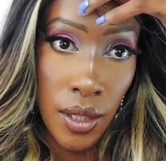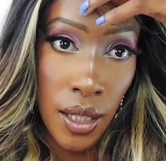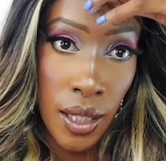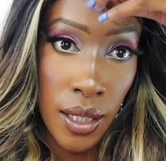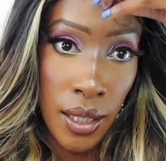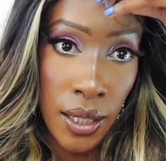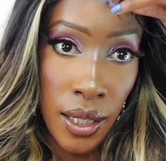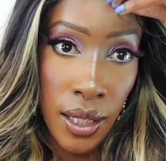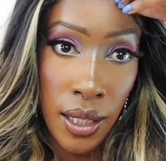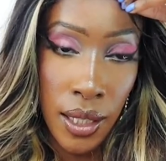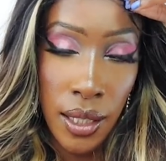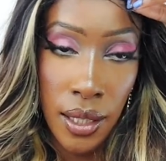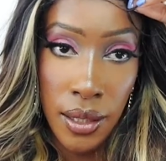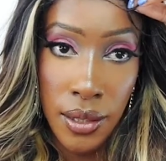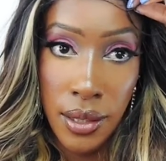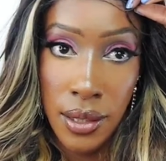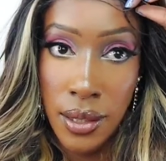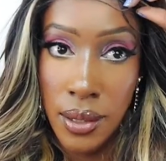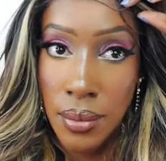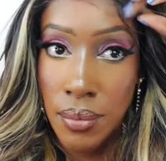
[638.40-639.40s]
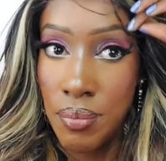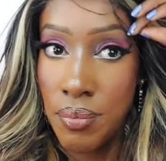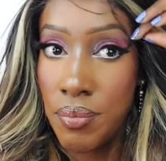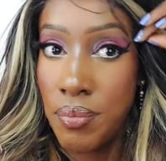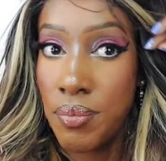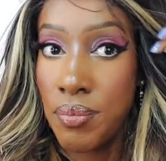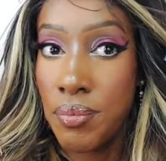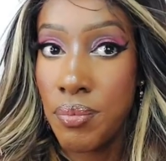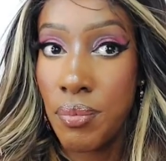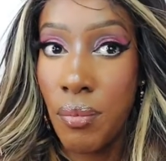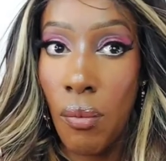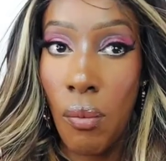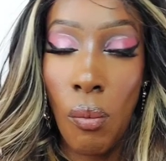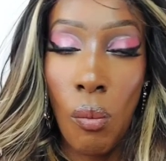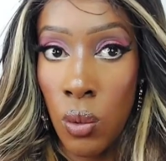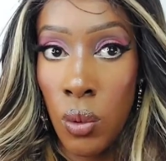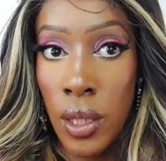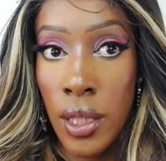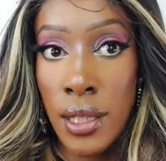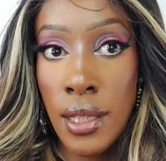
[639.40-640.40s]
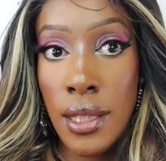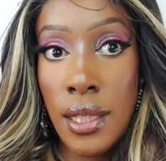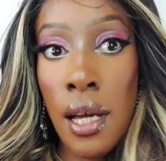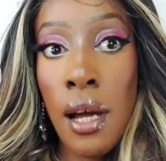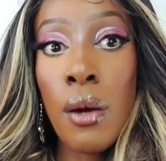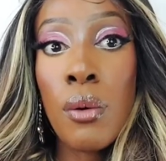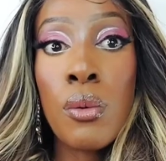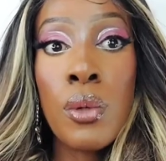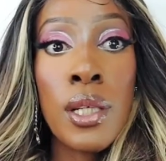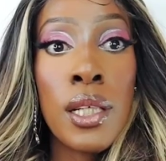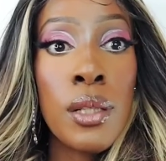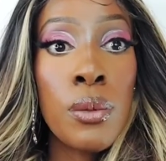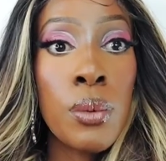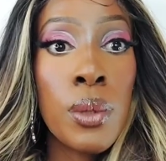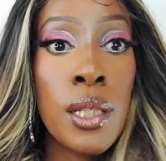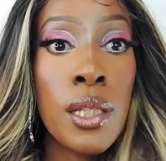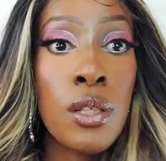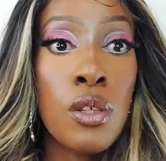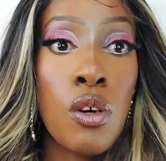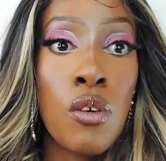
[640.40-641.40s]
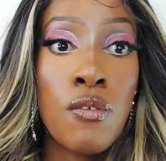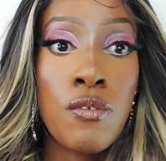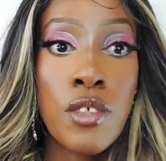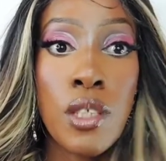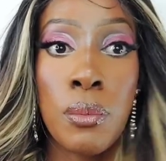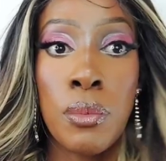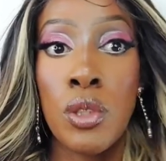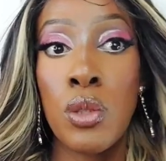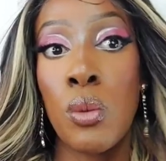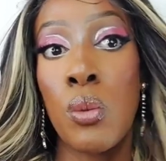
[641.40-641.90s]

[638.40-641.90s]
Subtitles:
I like it. The wigs are really, really comfortable.